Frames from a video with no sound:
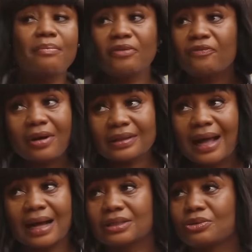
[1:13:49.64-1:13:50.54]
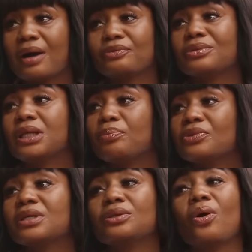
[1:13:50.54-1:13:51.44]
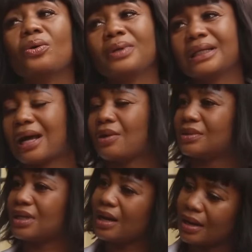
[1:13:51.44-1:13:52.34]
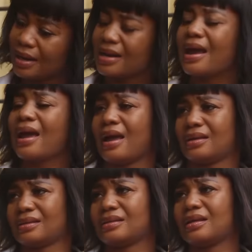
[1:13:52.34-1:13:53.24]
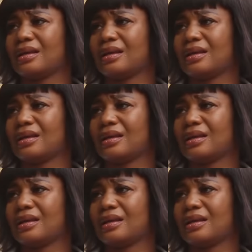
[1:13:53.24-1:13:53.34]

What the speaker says: And before that, you have to deposit 100,000 naira. Yes.